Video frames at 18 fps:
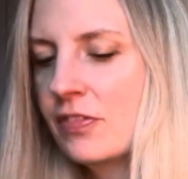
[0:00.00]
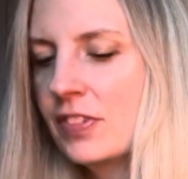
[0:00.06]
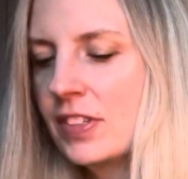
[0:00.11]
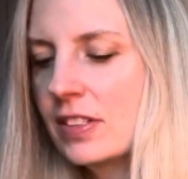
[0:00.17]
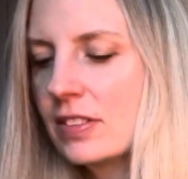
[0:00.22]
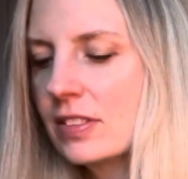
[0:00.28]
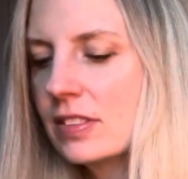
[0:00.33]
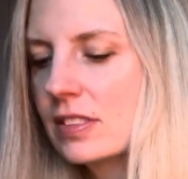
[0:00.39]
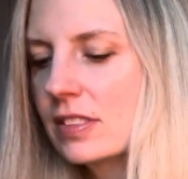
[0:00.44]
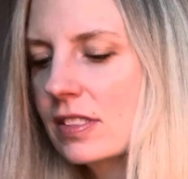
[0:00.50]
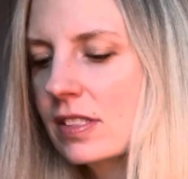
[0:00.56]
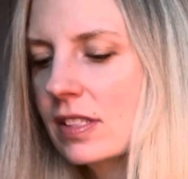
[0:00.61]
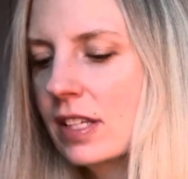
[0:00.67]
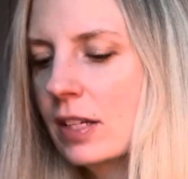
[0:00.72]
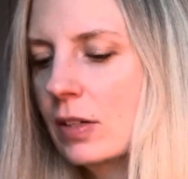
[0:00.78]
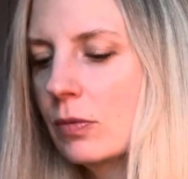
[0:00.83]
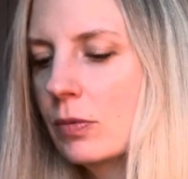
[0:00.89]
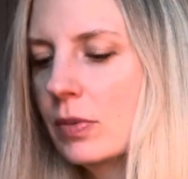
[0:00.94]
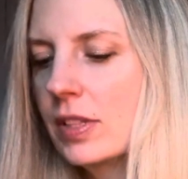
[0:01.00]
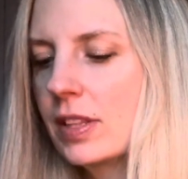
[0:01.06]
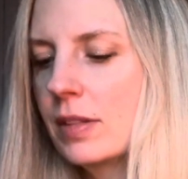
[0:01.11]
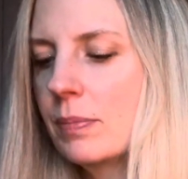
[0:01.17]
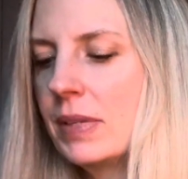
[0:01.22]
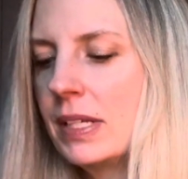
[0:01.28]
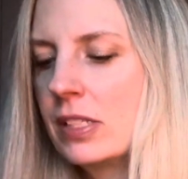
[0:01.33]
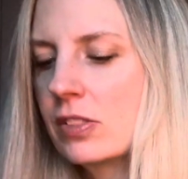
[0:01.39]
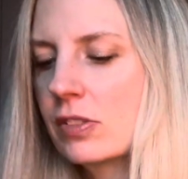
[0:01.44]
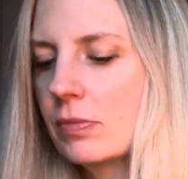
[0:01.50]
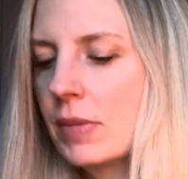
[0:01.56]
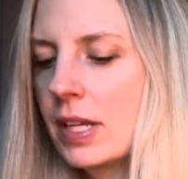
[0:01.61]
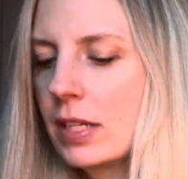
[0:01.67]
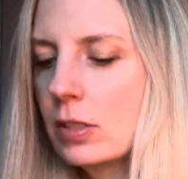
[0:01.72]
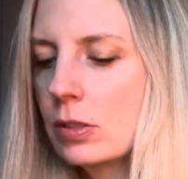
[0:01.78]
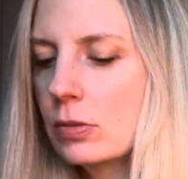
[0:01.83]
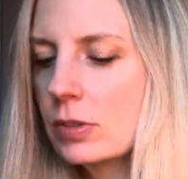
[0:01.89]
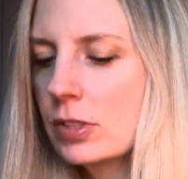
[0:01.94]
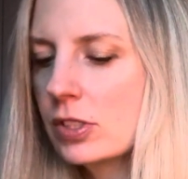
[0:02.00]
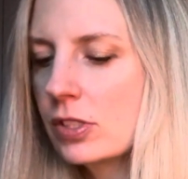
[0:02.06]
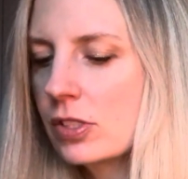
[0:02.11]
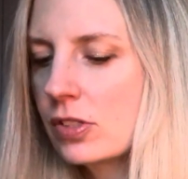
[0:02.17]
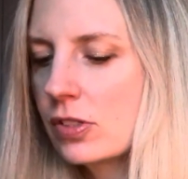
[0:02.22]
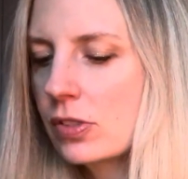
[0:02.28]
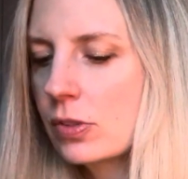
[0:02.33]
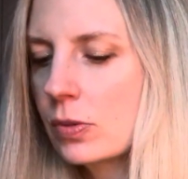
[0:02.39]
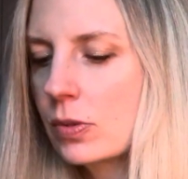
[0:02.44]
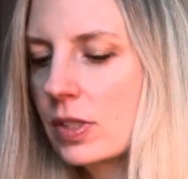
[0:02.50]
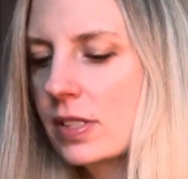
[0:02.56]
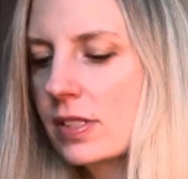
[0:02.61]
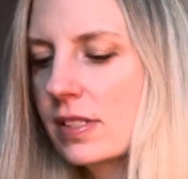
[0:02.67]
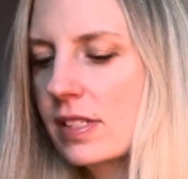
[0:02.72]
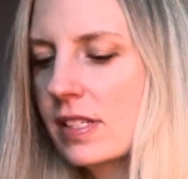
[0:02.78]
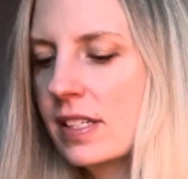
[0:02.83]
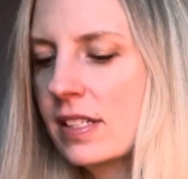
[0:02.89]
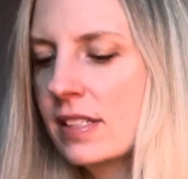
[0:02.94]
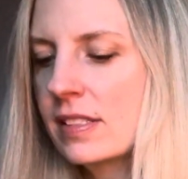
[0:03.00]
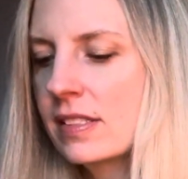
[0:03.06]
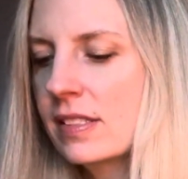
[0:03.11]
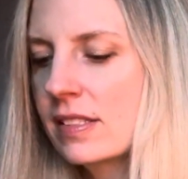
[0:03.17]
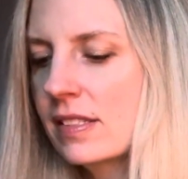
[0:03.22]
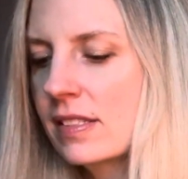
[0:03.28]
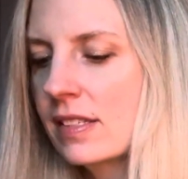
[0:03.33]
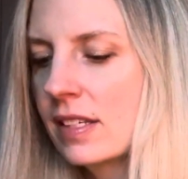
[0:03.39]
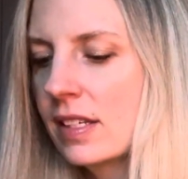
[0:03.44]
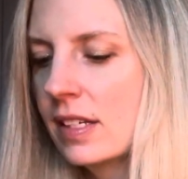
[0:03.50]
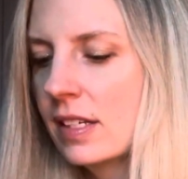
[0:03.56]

feels like with the page of michael which is swords it's